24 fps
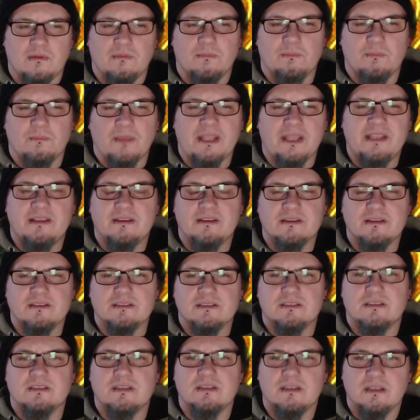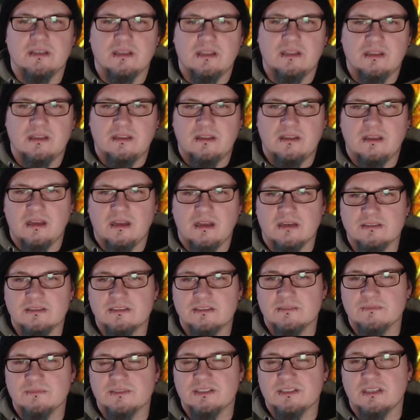makers,
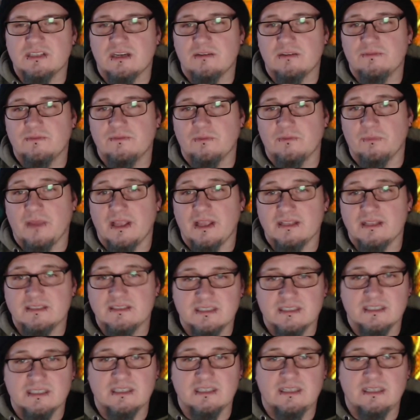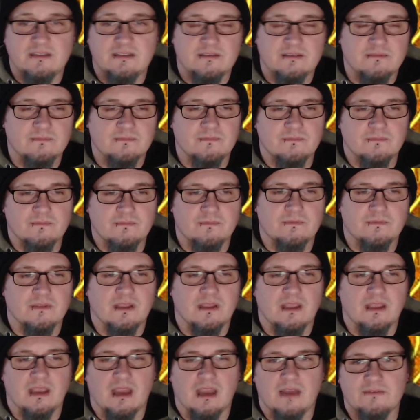custom stuff from Etsy,
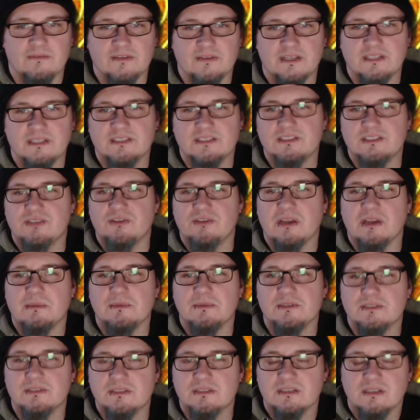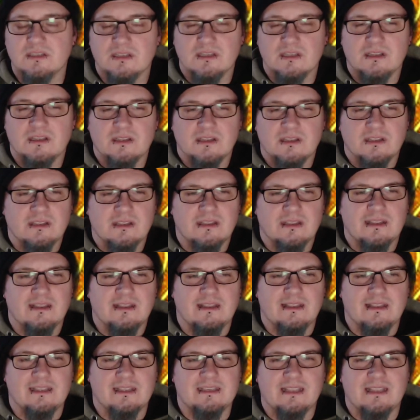other Instagrammers,
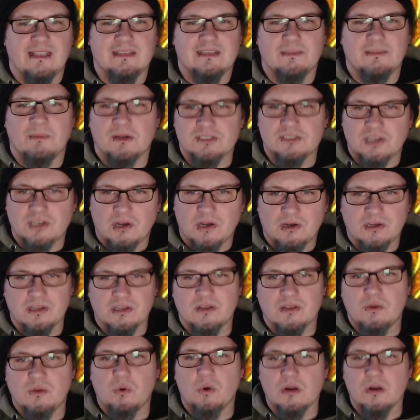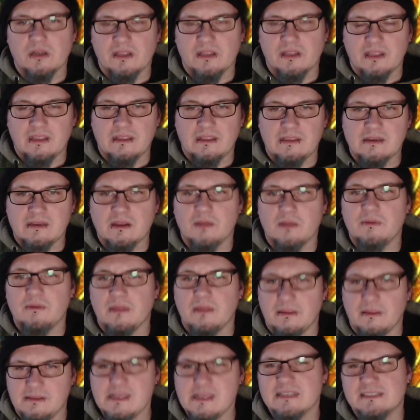it's a much higher quality.
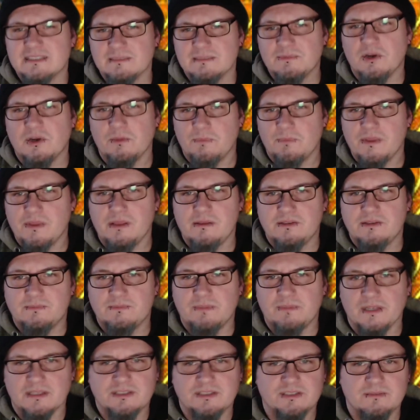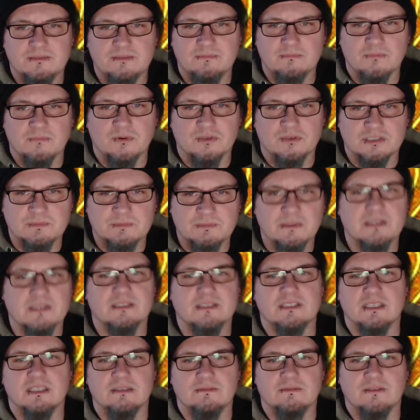Yes, it might be a bit more
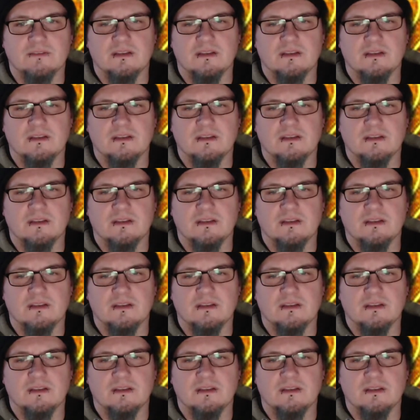expensive,